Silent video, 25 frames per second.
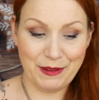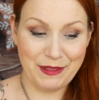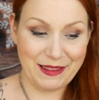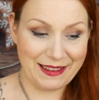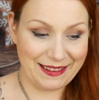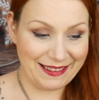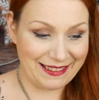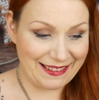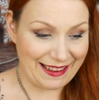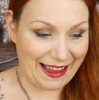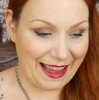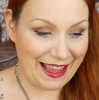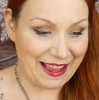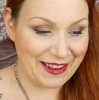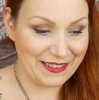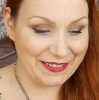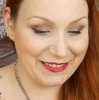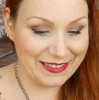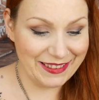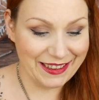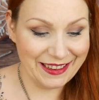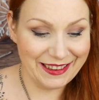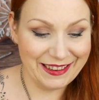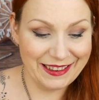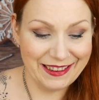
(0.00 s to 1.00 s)
put this down
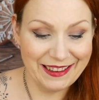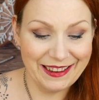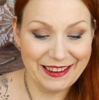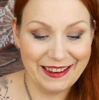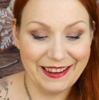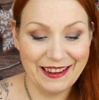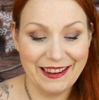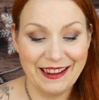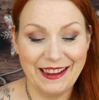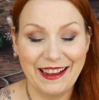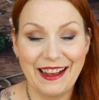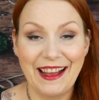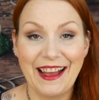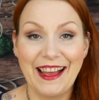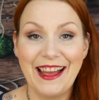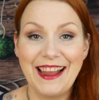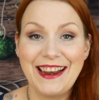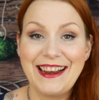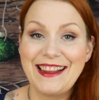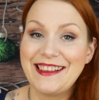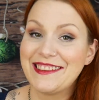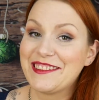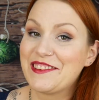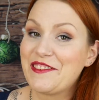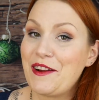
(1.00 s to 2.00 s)

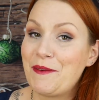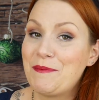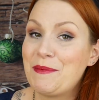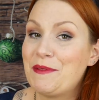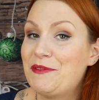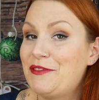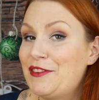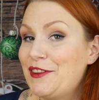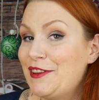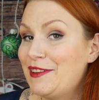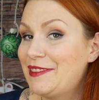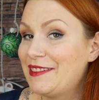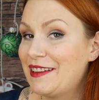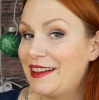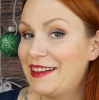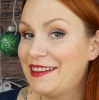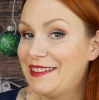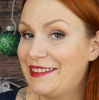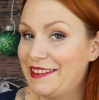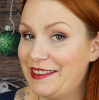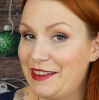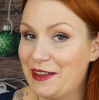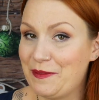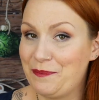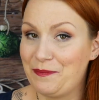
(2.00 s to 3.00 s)
and let's grab the first
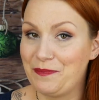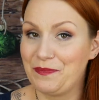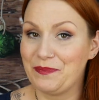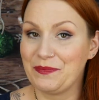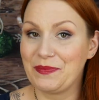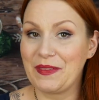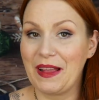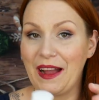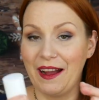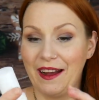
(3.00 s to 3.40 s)
item.